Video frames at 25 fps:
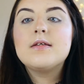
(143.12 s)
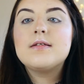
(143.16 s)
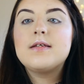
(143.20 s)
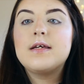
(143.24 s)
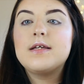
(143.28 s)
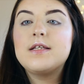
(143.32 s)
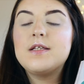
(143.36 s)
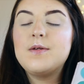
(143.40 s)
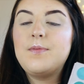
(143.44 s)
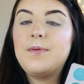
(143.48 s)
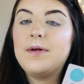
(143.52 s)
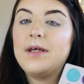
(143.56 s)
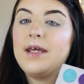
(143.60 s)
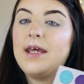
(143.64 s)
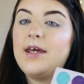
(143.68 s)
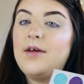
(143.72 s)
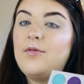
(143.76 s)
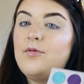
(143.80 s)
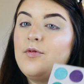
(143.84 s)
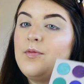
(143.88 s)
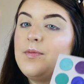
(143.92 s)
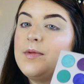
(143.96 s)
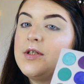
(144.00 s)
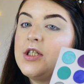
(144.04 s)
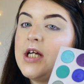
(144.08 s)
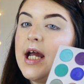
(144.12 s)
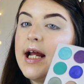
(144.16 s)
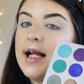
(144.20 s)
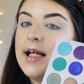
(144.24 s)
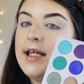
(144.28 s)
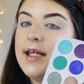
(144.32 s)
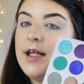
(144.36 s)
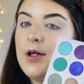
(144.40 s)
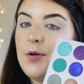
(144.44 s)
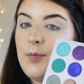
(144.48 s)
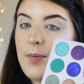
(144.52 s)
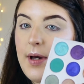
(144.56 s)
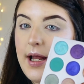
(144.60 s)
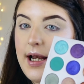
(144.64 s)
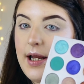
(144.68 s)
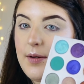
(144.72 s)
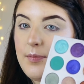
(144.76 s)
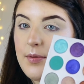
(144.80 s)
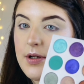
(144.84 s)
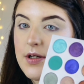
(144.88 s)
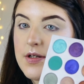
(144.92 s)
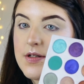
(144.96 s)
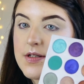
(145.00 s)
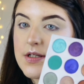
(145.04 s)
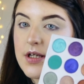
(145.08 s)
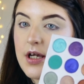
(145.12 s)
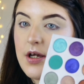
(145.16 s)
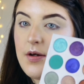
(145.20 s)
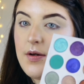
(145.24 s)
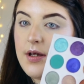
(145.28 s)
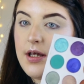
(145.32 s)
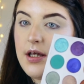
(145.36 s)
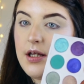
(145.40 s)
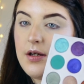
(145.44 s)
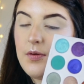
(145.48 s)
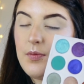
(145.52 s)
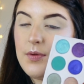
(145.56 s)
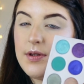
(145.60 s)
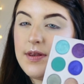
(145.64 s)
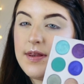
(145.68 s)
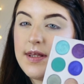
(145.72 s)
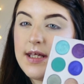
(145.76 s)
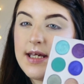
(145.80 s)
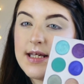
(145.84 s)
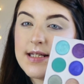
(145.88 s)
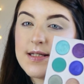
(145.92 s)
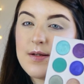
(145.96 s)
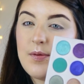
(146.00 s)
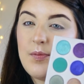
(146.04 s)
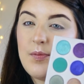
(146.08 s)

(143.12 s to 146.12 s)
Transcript: So to begin, from the Jaclyn Hale palette, I'm going to go in with this